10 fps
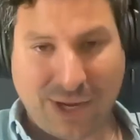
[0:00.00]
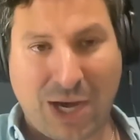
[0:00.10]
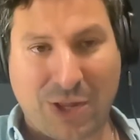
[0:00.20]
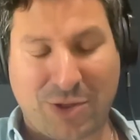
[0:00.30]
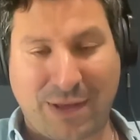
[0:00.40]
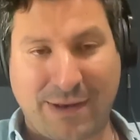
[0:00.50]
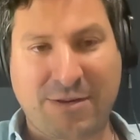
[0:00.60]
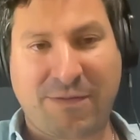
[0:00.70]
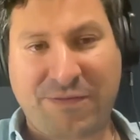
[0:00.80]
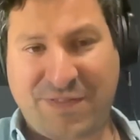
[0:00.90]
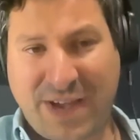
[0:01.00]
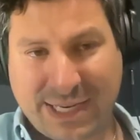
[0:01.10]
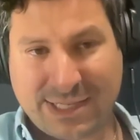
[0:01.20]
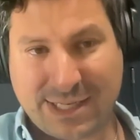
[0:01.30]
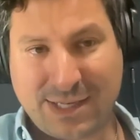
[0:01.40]
other than
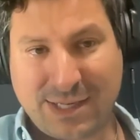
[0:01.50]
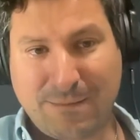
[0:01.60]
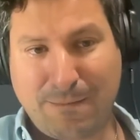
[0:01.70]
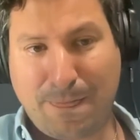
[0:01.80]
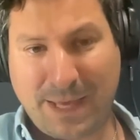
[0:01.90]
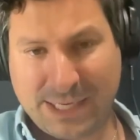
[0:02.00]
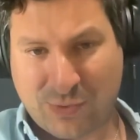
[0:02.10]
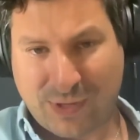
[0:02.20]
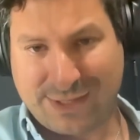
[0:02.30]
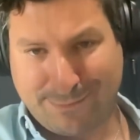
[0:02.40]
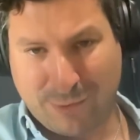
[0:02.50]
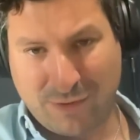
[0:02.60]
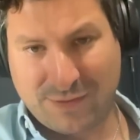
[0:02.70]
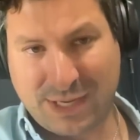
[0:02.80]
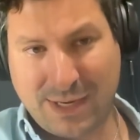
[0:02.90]
defend Israel's
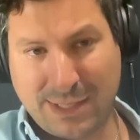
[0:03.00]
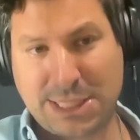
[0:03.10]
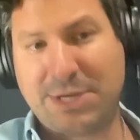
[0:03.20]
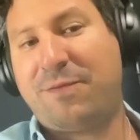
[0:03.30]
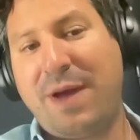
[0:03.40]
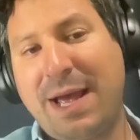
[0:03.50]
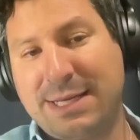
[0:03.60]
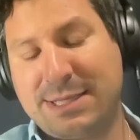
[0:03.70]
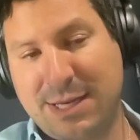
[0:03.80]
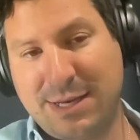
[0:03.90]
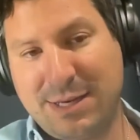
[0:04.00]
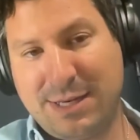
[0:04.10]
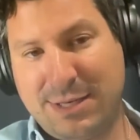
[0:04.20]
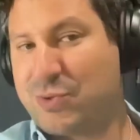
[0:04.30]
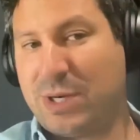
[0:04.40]
moves, to defend
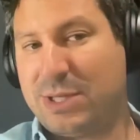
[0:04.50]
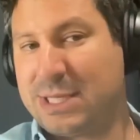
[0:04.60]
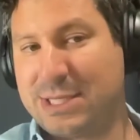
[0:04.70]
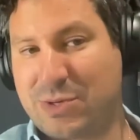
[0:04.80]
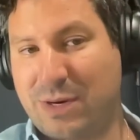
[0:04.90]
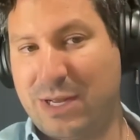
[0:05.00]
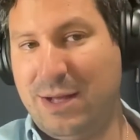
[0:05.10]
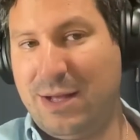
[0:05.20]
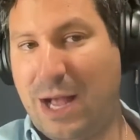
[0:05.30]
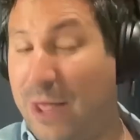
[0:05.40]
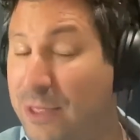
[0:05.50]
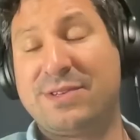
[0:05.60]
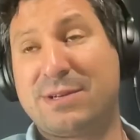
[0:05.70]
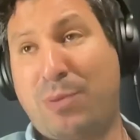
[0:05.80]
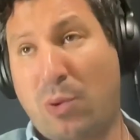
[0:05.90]
Israel's history. And the
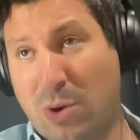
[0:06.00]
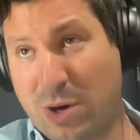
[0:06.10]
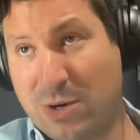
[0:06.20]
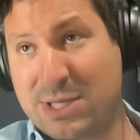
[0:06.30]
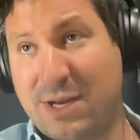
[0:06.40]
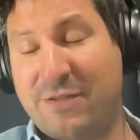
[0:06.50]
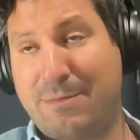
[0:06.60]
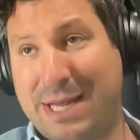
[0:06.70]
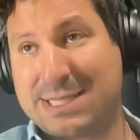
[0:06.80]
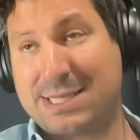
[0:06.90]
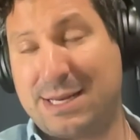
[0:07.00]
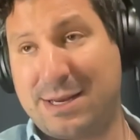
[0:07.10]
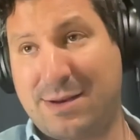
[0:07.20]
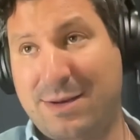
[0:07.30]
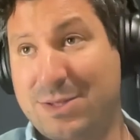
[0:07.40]
supporters of the
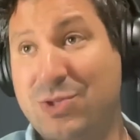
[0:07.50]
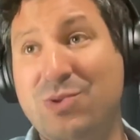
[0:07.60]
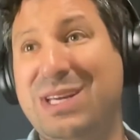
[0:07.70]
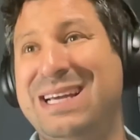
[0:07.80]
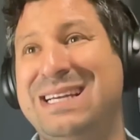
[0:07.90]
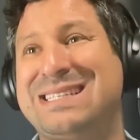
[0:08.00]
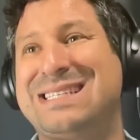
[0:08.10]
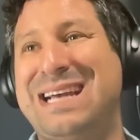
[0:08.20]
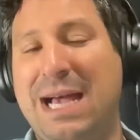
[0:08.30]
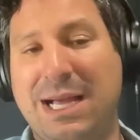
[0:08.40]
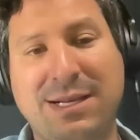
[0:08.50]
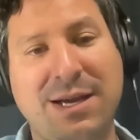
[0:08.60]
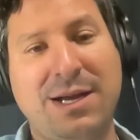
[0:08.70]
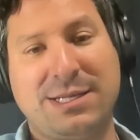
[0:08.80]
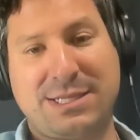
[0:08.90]
Palestinian cause do the exact
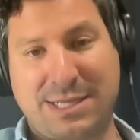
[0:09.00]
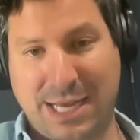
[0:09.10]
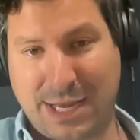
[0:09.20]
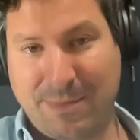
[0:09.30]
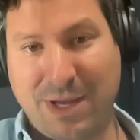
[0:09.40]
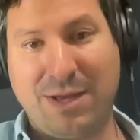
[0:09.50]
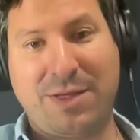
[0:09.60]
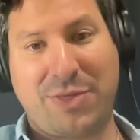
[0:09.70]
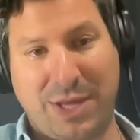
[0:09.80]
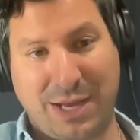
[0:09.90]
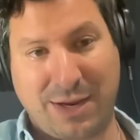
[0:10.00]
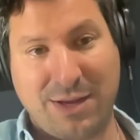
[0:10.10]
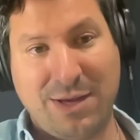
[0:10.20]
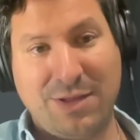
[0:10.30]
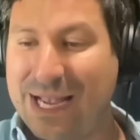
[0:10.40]
same thing.
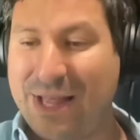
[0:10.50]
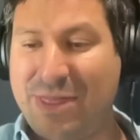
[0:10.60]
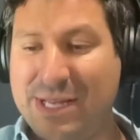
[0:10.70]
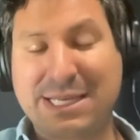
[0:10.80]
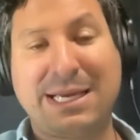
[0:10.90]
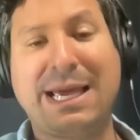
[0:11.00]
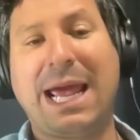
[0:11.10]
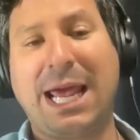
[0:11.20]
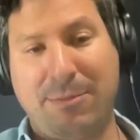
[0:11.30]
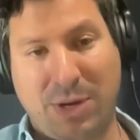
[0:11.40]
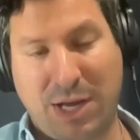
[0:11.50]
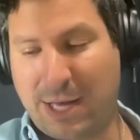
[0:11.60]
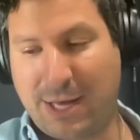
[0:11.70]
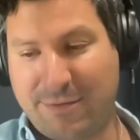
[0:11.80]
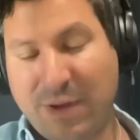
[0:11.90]
In this game
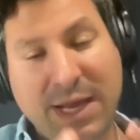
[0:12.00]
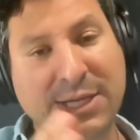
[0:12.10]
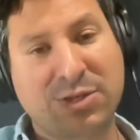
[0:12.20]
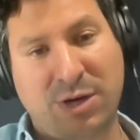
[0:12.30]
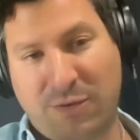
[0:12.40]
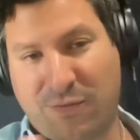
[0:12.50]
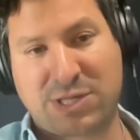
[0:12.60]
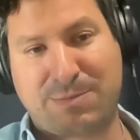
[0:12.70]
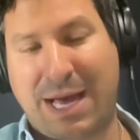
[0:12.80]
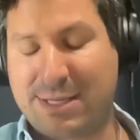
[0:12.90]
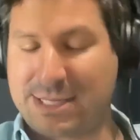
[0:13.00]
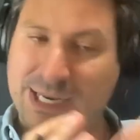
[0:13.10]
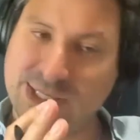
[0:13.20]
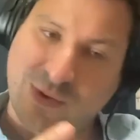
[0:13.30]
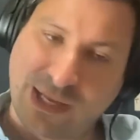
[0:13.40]
of Israel versus
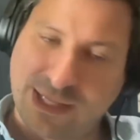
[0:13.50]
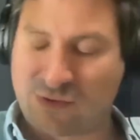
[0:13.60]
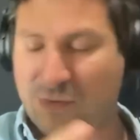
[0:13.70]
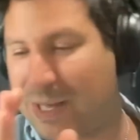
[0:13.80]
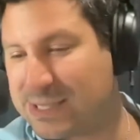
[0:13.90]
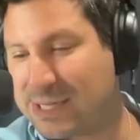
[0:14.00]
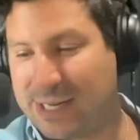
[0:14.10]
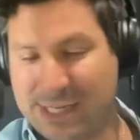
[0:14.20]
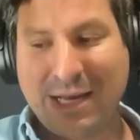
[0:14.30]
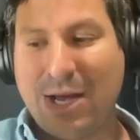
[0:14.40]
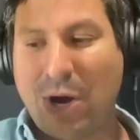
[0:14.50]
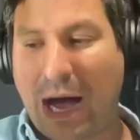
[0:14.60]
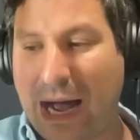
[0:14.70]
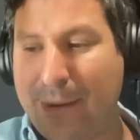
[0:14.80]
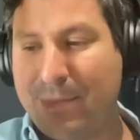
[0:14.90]
Palestine, Israelis versus Palestinians,
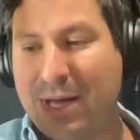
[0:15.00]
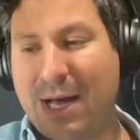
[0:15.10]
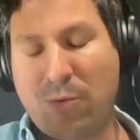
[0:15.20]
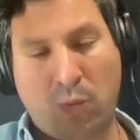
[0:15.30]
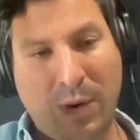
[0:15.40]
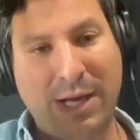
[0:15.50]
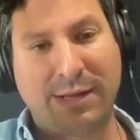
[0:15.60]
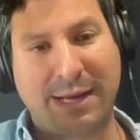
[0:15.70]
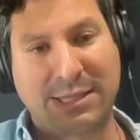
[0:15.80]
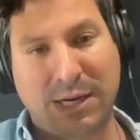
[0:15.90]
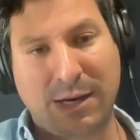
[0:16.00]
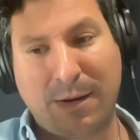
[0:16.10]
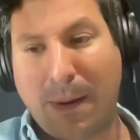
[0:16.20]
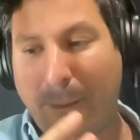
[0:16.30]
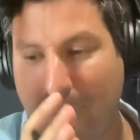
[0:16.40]
I'm not willing to
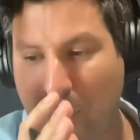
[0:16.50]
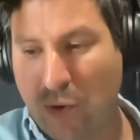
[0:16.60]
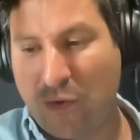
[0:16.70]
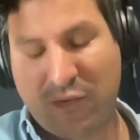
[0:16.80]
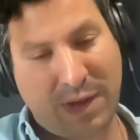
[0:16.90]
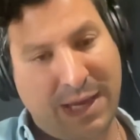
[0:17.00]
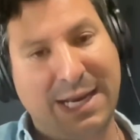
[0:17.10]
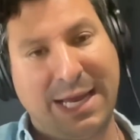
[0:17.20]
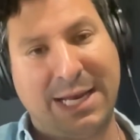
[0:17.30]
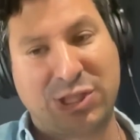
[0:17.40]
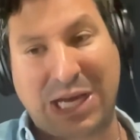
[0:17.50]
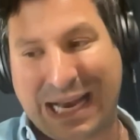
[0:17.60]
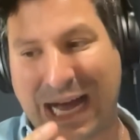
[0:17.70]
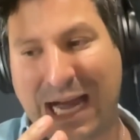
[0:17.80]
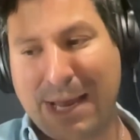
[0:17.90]
move an inch. And
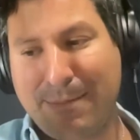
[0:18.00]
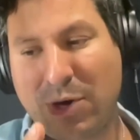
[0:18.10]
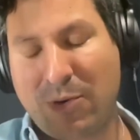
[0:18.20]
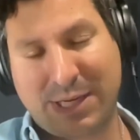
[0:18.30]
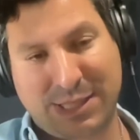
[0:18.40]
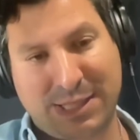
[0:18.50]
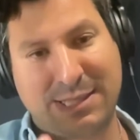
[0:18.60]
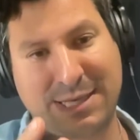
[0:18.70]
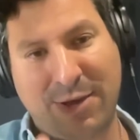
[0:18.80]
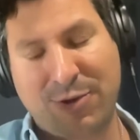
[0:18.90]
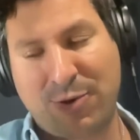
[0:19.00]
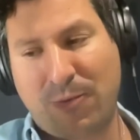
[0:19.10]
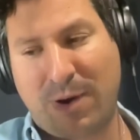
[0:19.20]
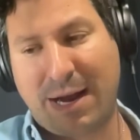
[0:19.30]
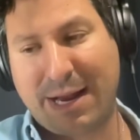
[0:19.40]
I'm going to tell you
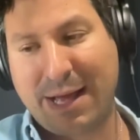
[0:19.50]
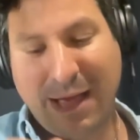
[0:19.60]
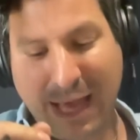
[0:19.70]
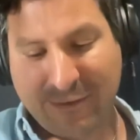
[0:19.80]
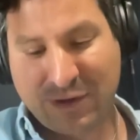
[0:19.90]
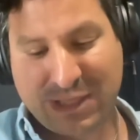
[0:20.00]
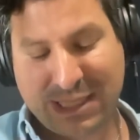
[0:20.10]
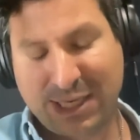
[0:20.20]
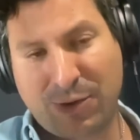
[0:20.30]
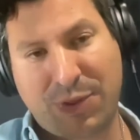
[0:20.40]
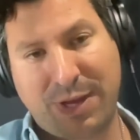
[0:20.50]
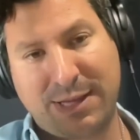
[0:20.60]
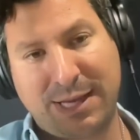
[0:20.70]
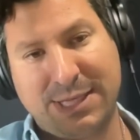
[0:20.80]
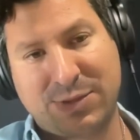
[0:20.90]
why every single thing
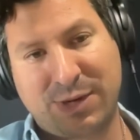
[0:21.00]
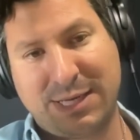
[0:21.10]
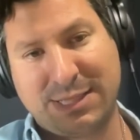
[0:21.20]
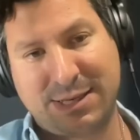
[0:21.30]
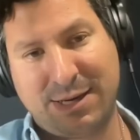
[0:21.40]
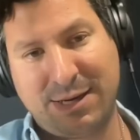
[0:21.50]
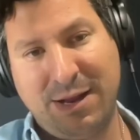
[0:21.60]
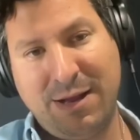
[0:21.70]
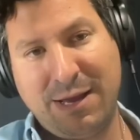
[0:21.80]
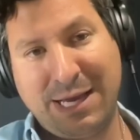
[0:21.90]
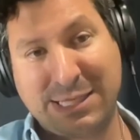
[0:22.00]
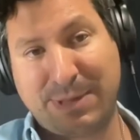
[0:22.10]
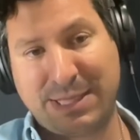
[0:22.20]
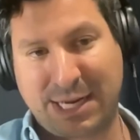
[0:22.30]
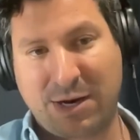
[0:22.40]
that Israel has done has
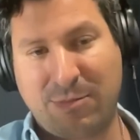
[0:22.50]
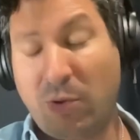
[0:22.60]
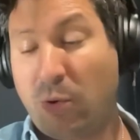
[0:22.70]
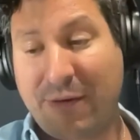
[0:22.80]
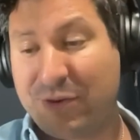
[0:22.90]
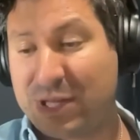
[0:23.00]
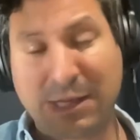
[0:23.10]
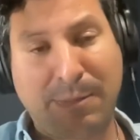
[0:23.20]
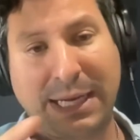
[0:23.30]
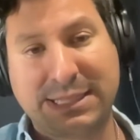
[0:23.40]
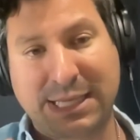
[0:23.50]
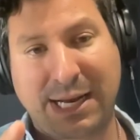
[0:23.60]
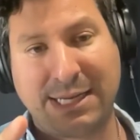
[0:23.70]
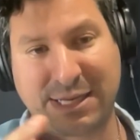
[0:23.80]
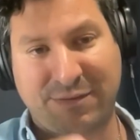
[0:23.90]
been terrible, or everything the
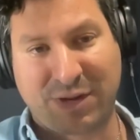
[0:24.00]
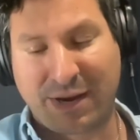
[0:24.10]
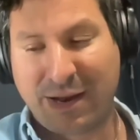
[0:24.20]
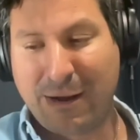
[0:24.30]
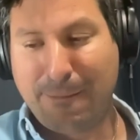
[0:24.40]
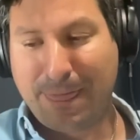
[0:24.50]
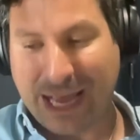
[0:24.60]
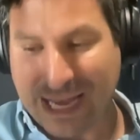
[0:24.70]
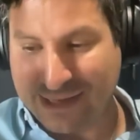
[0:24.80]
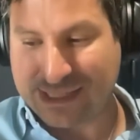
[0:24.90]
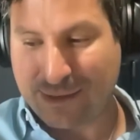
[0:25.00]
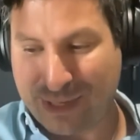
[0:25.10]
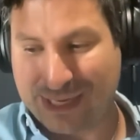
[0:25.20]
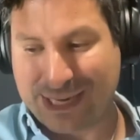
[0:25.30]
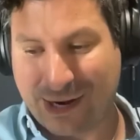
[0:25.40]
Palestinians have done has
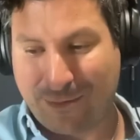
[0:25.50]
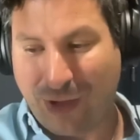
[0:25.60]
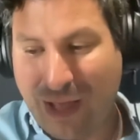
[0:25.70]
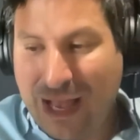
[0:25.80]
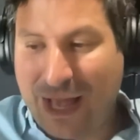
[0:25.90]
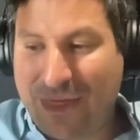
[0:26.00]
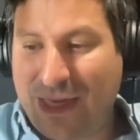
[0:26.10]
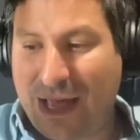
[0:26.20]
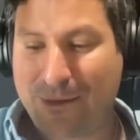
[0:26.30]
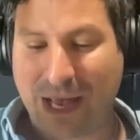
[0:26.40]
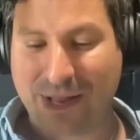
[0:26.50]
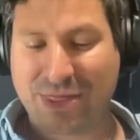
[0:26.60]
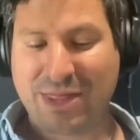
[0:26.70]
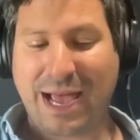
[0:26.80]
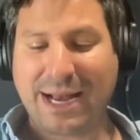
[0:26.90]
been terrible. And
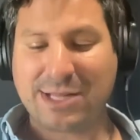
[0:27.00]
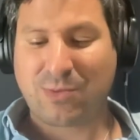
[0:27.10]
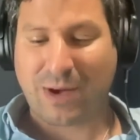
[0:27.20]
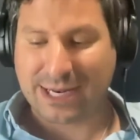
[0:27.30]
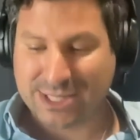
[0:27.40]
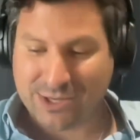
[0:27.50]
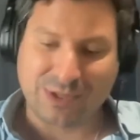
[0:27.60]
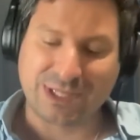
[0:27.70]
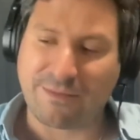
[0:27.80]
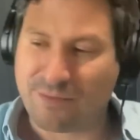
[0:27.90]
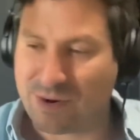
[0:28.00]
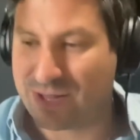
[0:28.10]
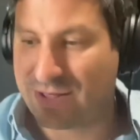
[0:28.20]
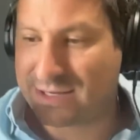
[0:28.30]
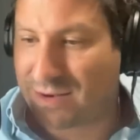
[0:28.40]
that is why it's so
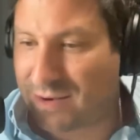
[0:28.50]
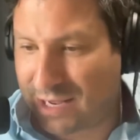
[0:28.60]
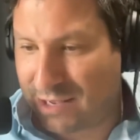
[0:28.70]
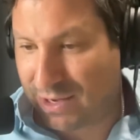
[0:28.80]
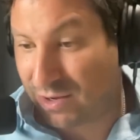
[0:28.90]
different than talking about